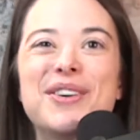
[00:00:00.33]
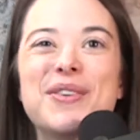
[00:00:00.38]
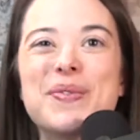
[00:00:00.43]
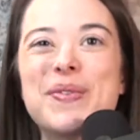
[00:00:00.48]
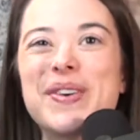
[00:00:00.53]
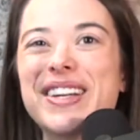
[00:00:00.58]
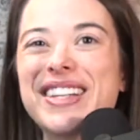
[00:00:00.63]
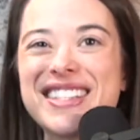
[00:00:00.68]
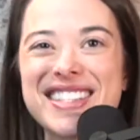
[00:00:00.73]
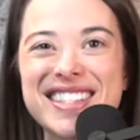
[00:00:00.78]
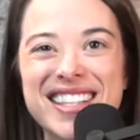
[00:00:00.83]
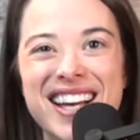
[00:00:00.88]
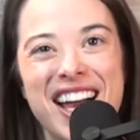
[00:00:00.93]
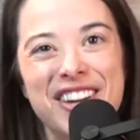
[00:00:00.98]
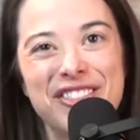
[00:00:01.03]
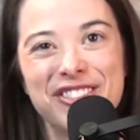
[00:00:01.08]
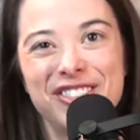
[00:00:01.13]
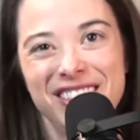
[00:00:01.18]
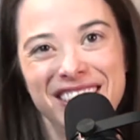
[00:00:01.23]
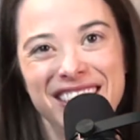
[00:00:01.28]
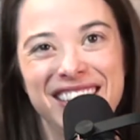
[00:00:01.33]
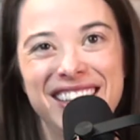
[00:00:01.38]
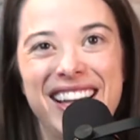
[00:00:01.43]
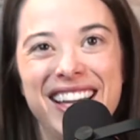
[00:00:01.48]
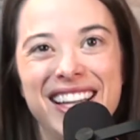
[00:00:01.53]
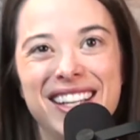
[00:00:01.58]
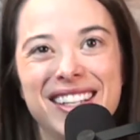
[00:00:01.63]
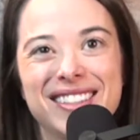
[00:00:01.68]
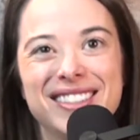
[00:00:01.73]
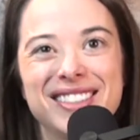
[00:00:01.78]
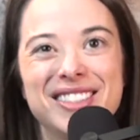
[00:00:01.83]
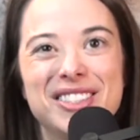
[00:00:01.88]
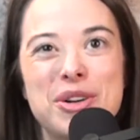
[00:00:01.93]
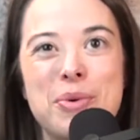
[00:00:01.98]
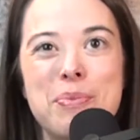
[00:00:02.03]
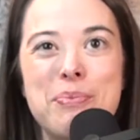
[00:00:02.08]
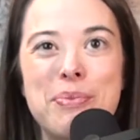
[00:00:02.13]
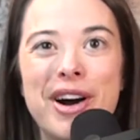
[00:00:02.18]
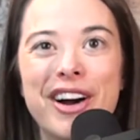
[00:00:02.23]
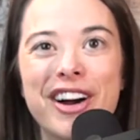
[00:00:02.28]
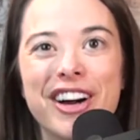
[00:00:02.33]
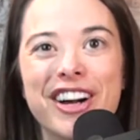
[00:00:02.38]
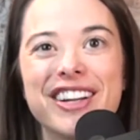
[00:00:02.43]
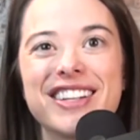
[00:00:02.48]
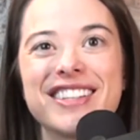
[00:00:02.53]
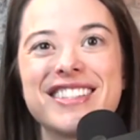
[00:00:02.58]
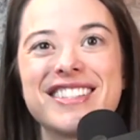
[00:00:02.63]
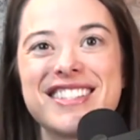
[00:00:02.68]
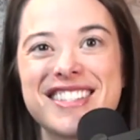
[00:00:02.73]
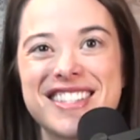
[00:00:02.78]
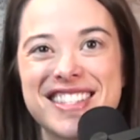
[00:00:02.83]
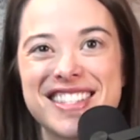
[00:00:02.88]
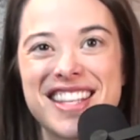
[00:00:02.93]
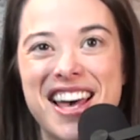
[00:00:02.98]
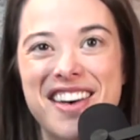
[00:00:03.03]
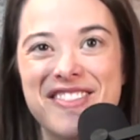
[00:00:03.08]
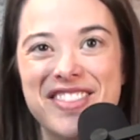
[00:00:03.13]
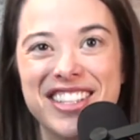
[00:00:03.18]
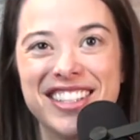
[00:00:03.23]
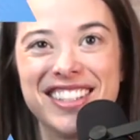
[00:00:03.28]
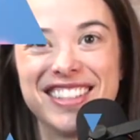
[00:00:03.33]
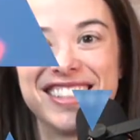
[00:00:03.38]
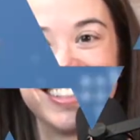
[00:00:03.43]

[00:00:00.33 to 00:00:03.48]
What is God really like? Part 7.